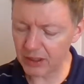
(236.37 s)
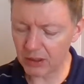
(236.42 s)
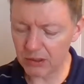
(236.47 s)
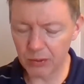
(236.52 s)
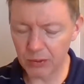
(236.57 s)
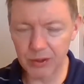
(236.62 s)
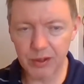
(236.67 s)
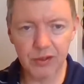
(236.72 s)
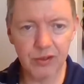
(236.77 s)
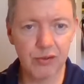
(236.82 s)

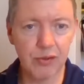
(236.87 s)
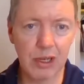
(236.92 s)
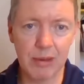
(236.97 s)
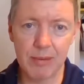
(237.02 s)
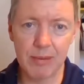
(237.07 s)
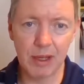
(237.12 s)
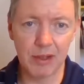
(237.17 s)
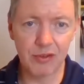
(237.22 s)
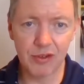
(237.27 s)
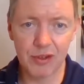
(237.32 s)
although it isn't
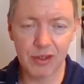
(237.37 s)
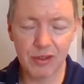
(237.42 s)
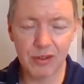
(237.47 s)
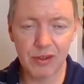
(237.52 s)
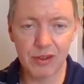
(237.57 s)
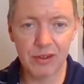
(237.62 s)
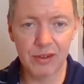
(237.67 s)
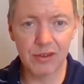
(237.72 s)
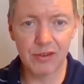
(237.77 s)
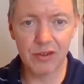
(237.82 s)
really mentioned
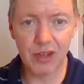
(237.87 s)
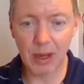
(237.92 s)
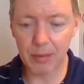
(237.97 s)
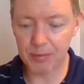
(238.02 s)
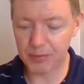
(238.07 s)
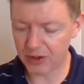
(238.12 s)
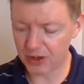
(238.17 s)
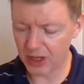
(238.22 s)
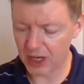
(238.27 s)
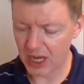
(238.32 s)
in this
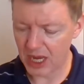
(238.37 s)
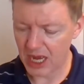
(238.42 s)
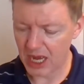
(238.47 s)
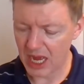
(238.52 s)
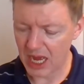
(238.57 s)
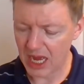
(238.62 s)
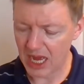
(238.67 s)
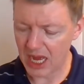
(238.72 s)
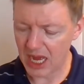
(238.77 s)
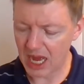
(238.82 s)
chapter,
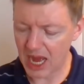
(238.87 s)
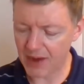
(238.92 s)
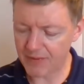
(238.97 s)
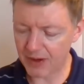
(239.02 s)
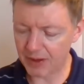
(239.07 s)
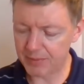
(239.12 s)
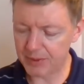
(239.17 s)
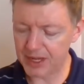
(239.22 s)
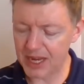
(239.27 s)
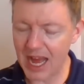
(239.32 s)

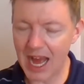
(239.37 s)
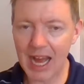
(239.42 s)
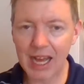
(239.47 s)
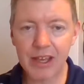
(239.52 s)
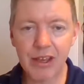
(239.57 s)
have I been